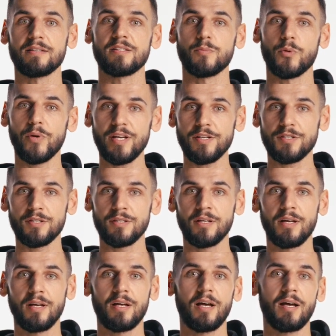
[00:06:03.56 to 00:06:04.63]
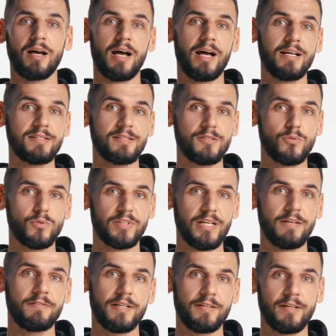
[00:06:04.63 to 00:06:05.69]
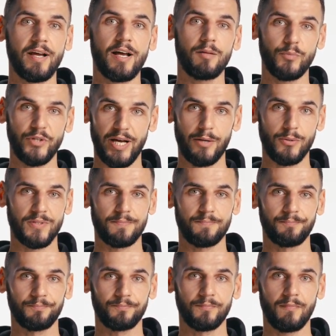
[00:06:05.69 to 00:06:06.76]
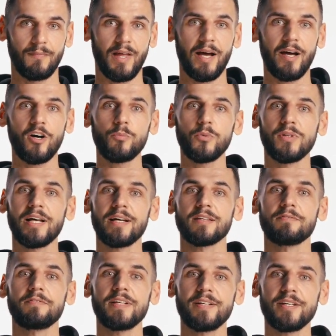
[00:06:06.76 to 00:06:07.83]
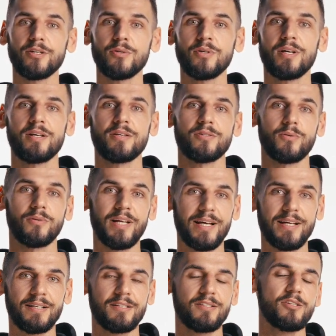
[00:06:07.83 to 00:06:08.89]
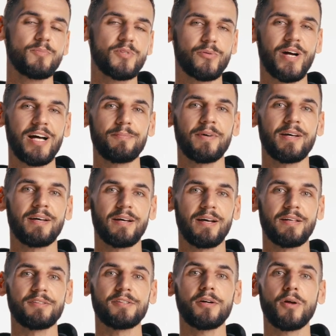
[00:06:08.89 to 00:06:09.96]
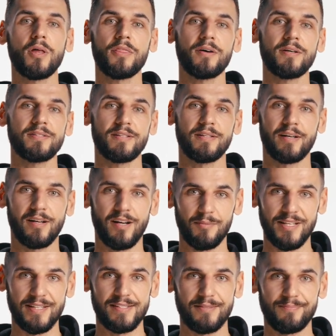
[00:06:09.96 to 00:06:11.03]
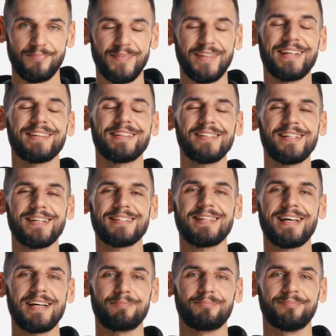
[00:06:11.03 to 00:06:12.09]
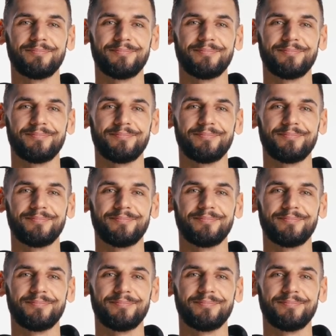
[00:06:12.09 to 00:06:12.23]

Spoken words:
inspiration, as this will definitely help you out. I hope you liked the video, so like, subscribe, and share your thoughts in the comments. Until next time!